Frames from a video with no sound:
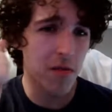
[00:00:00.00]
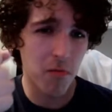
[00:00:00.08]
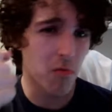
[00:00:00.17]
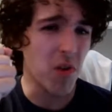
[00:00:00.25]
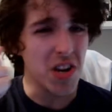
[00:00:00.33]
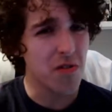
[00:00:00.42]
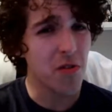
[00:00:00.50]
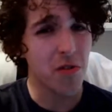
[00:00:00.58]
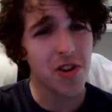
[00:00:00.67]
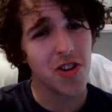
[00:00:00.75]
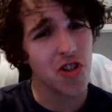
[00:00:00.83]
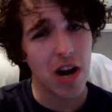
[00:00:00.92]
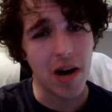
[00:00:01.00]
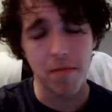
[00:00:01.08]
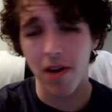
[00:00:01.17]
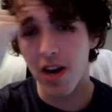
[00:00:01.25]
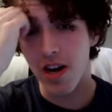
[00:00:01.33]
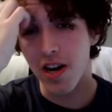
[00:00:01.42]
Wonderful, good
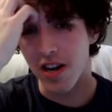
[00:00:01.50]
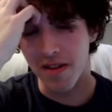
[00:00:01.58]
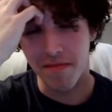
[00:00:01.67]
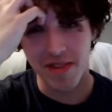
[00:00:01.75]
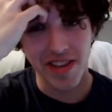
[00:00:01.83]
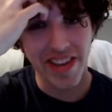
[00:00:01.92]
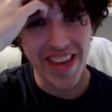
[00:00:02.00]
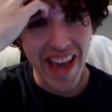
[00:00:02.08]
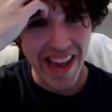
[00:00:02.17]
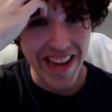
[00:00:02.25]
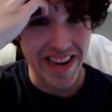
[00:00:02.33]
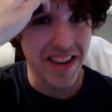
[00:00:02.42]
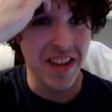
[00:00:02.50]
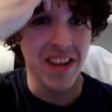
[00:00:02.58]
job. Yan,